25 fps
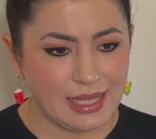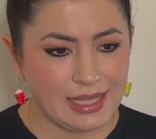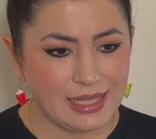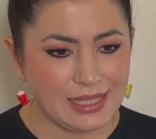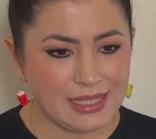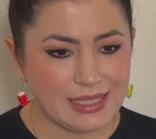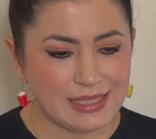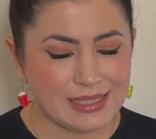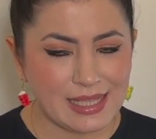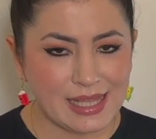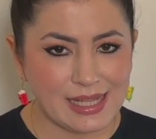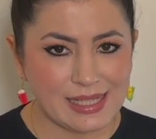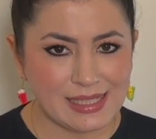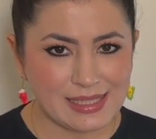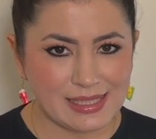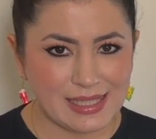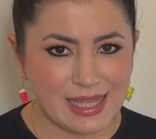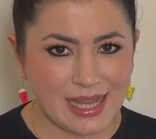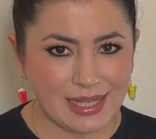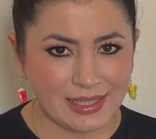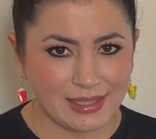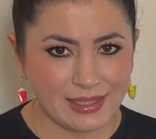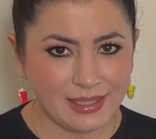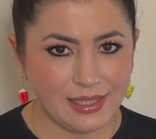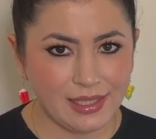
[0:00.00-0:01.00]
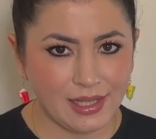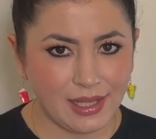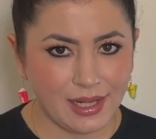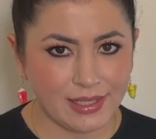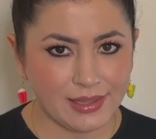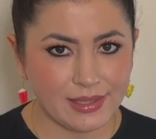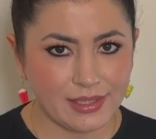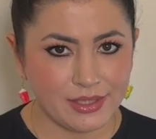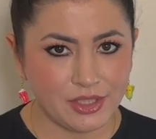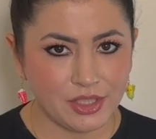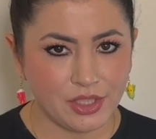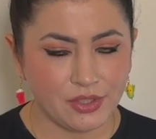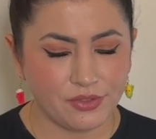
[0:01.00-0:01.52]
is exactly like
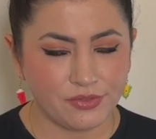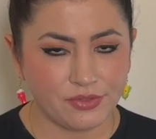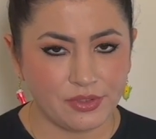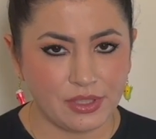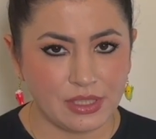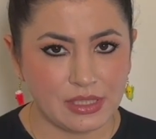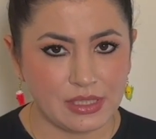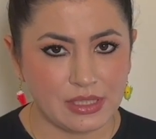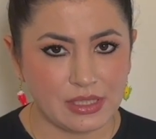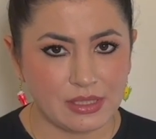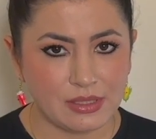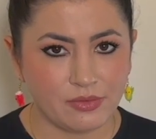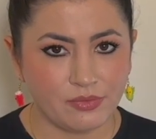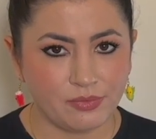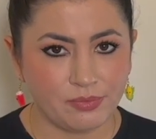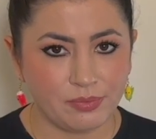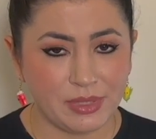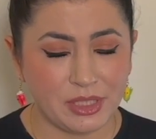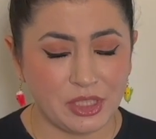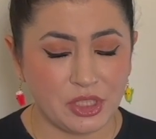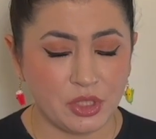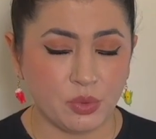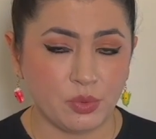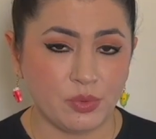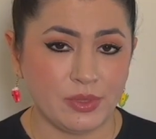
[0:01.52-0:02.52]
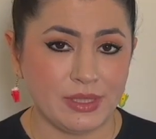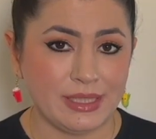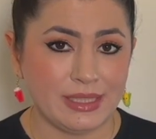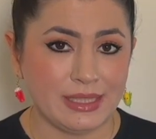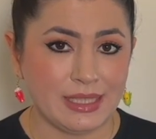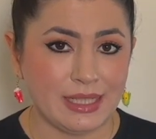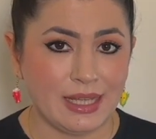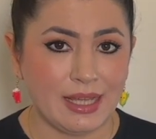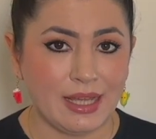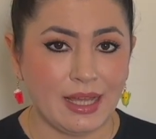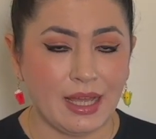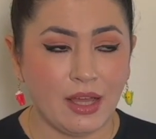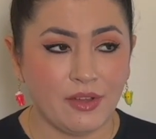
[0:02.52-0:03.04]
the difference between
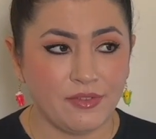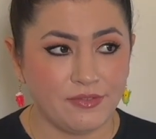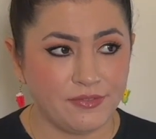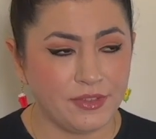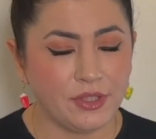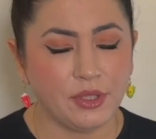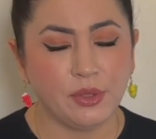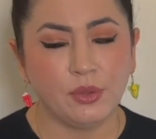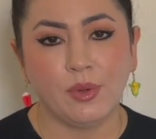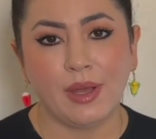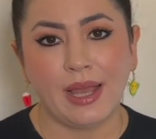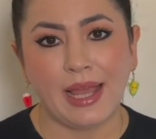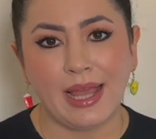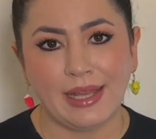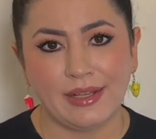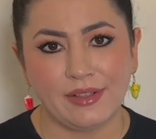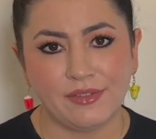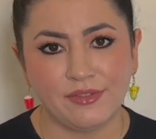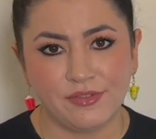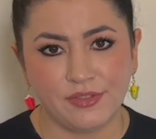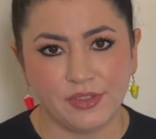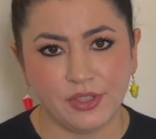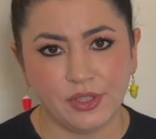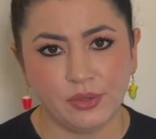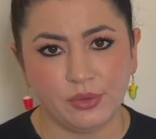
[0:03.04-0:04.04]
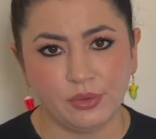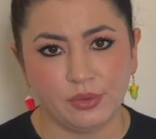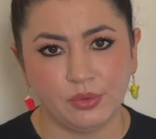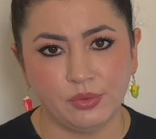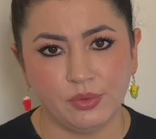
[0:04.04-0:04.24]
a few and few,